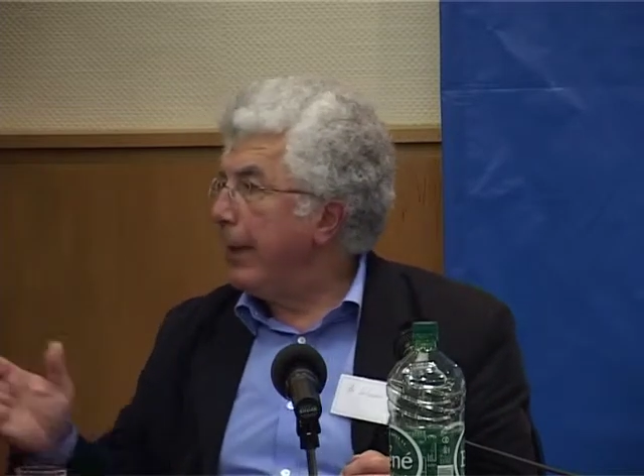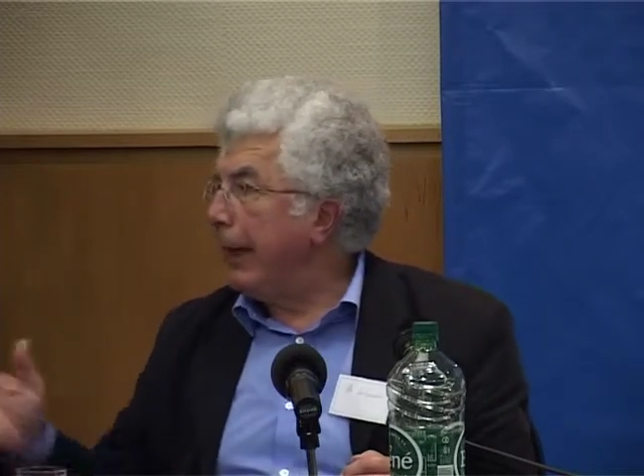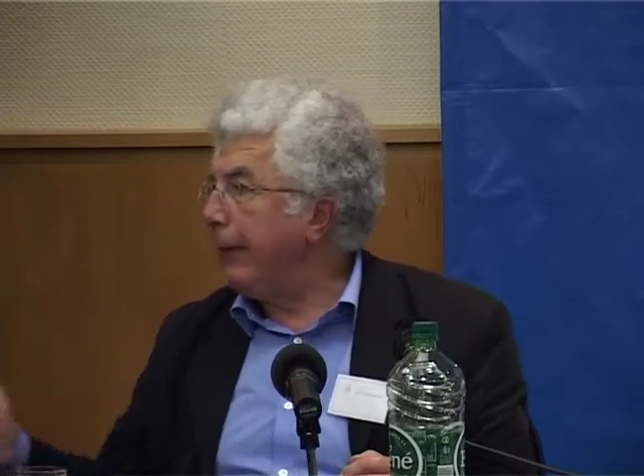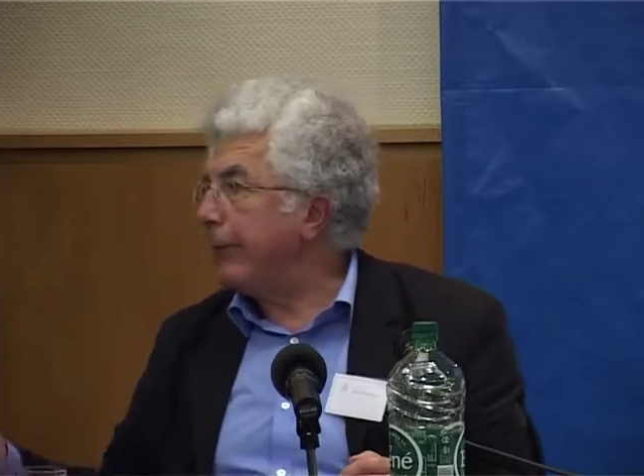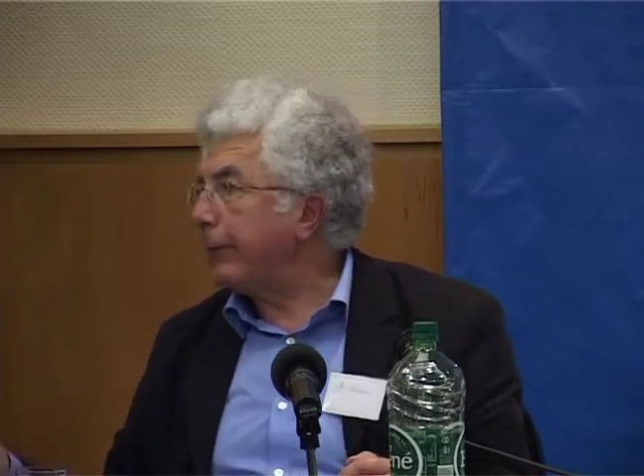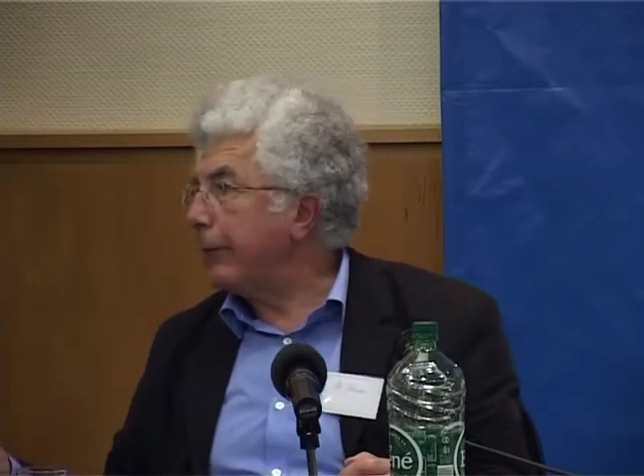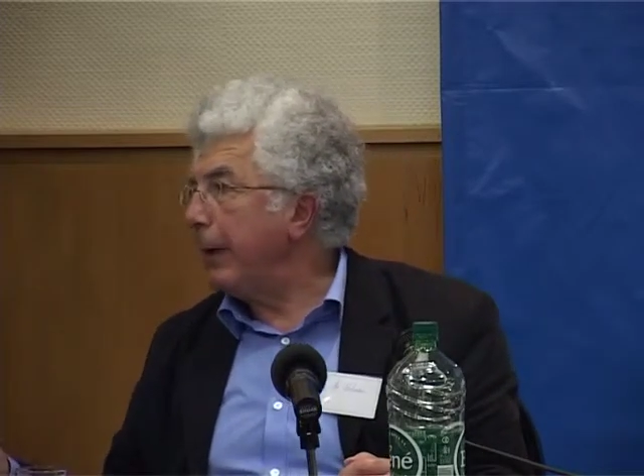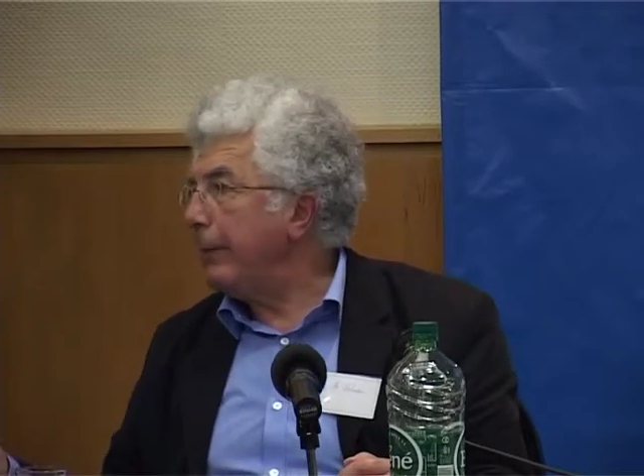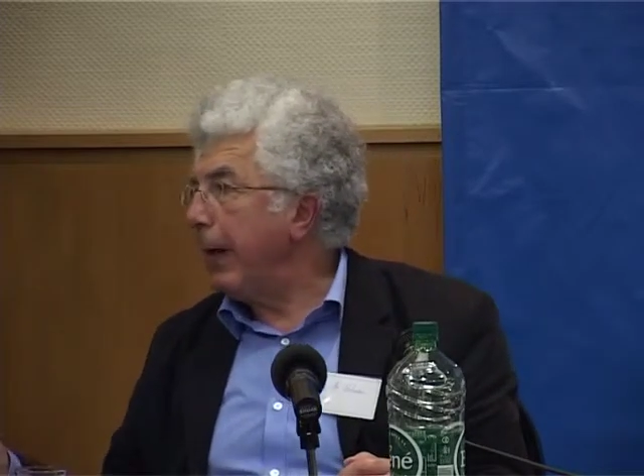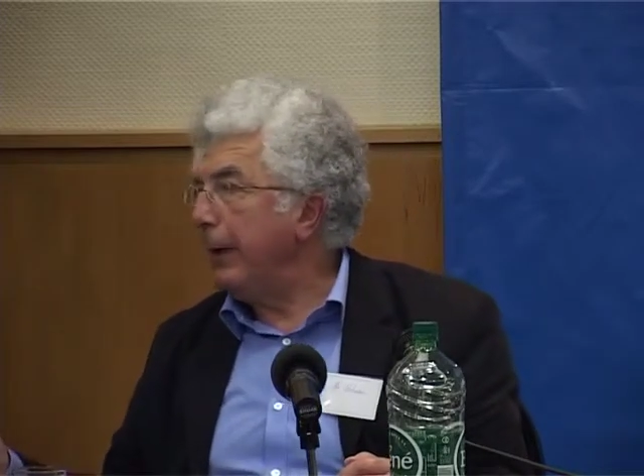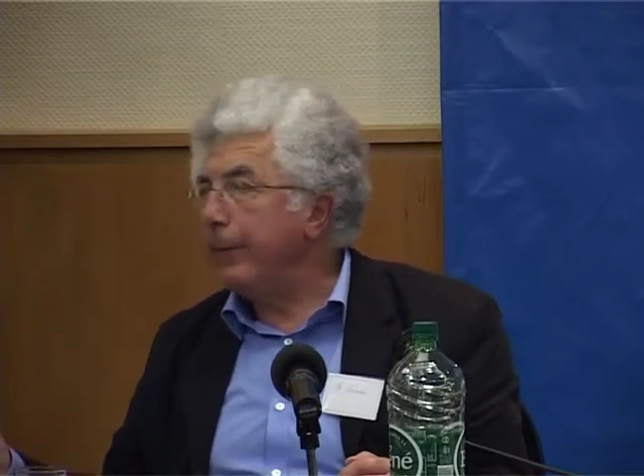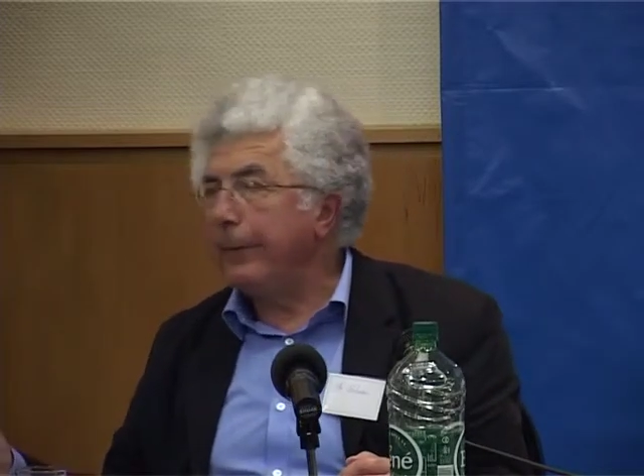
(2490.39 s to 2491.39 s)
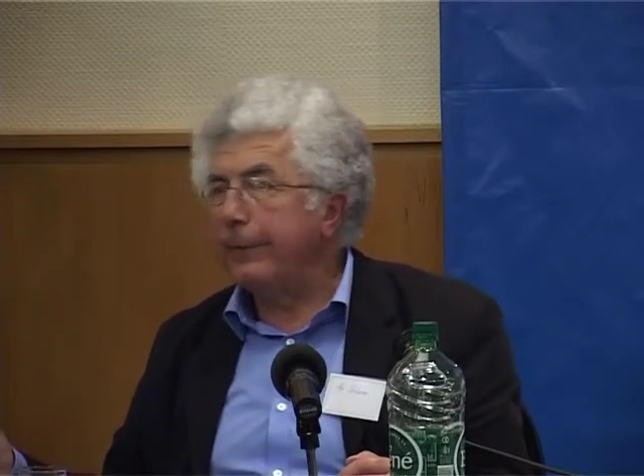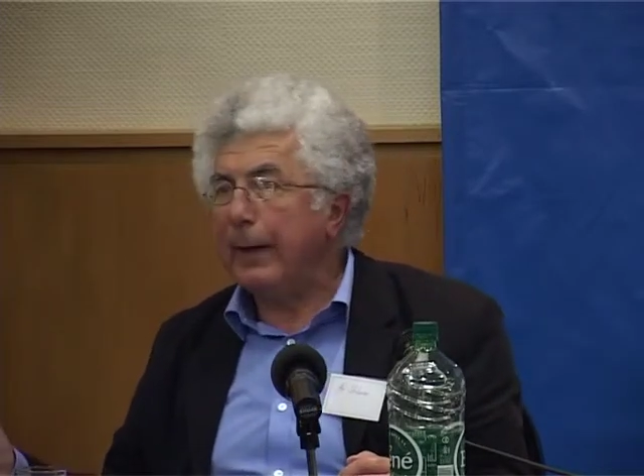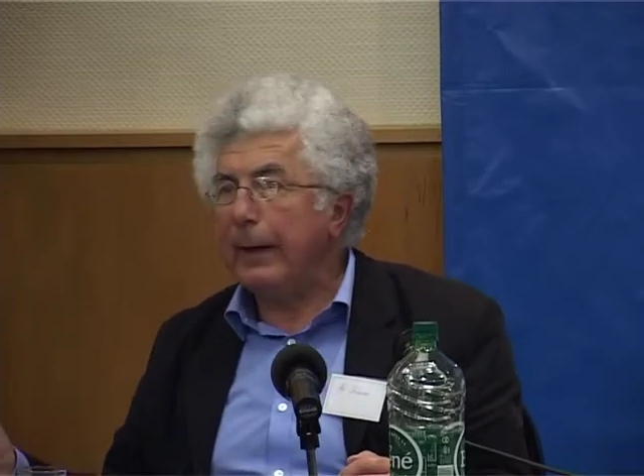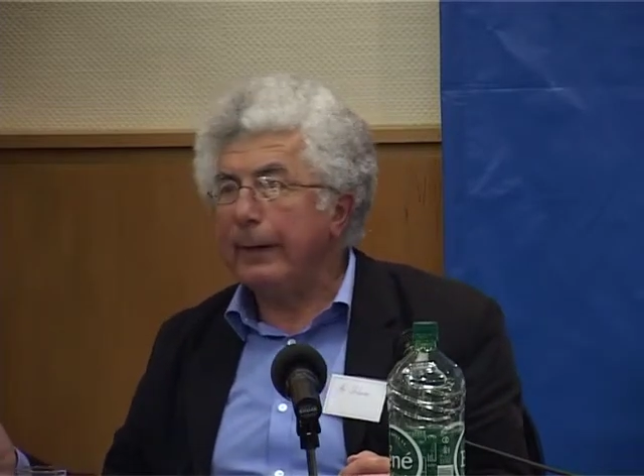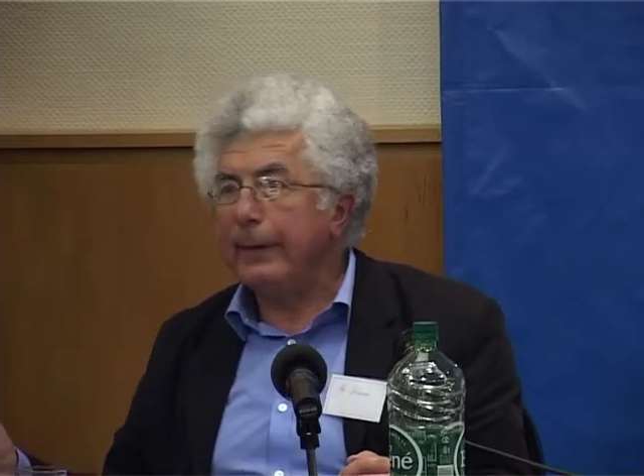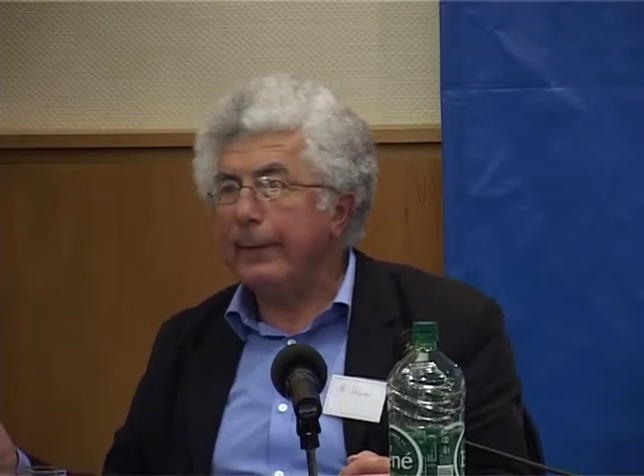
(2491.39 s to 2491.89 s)
mainstream labor
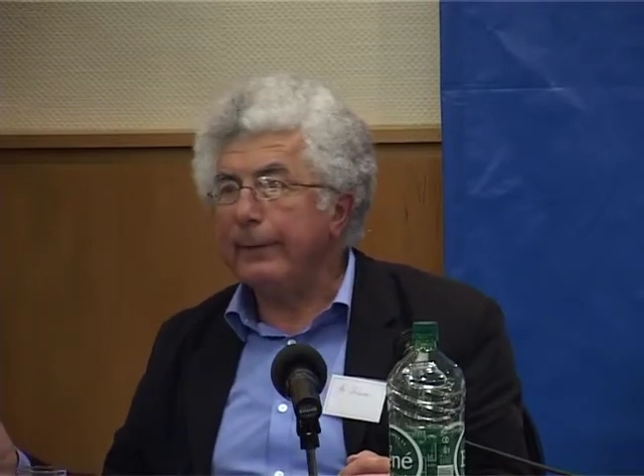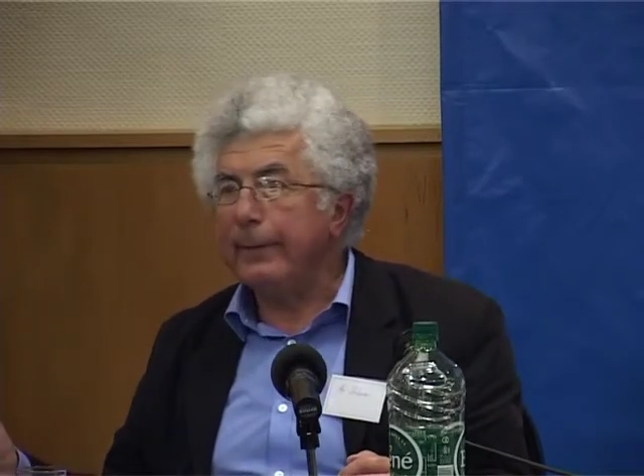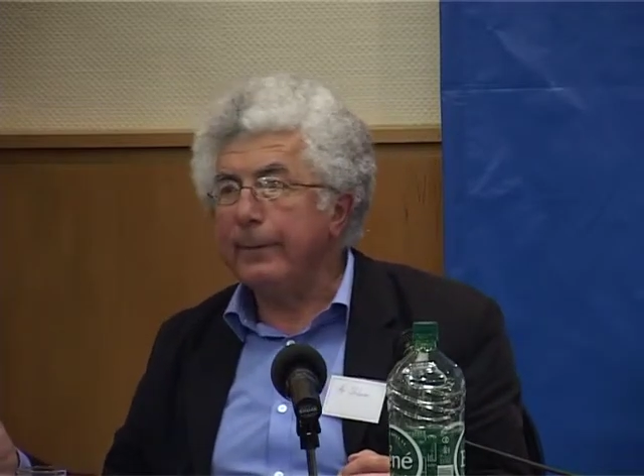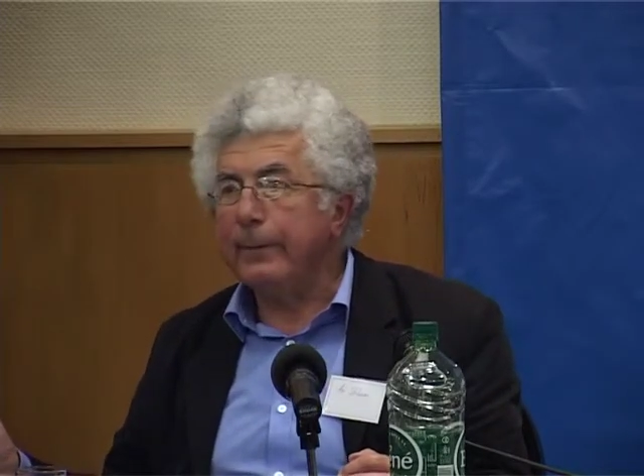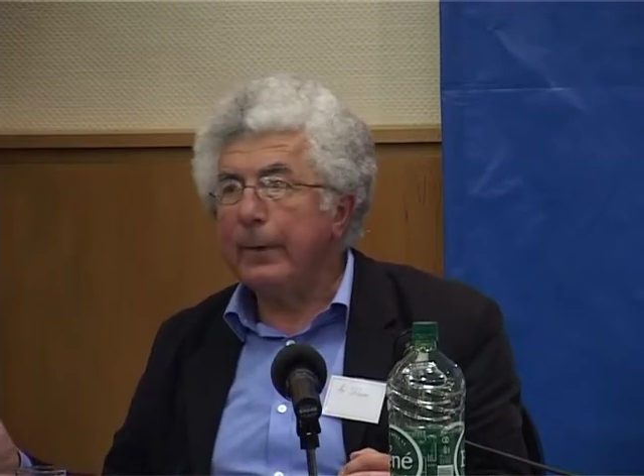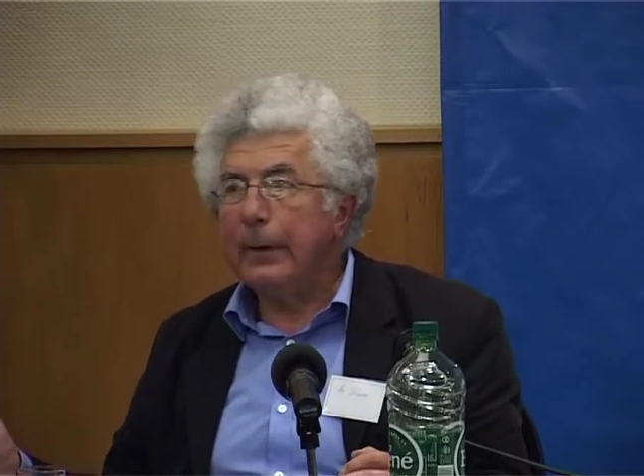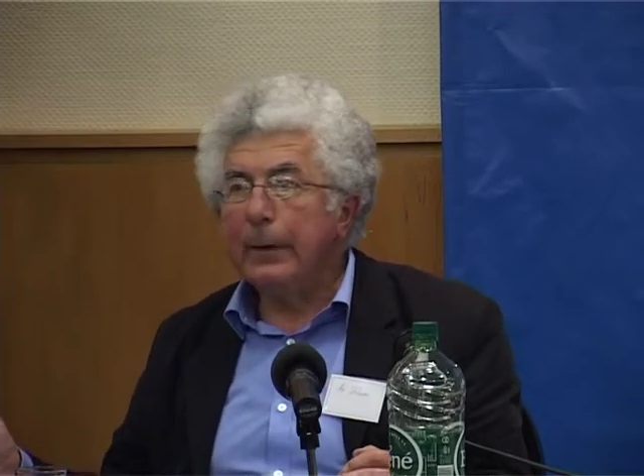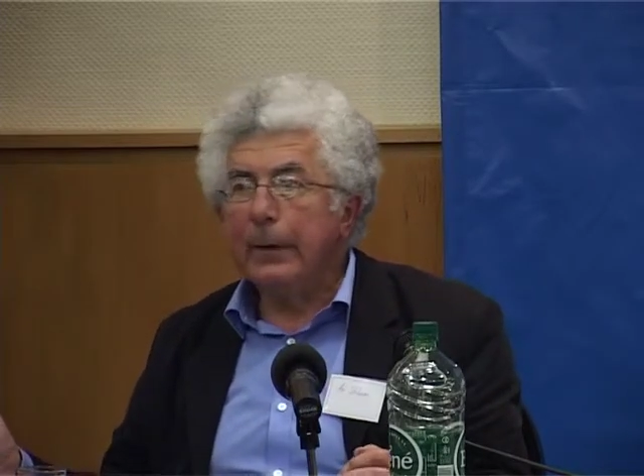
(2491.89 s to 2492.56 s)
Zionism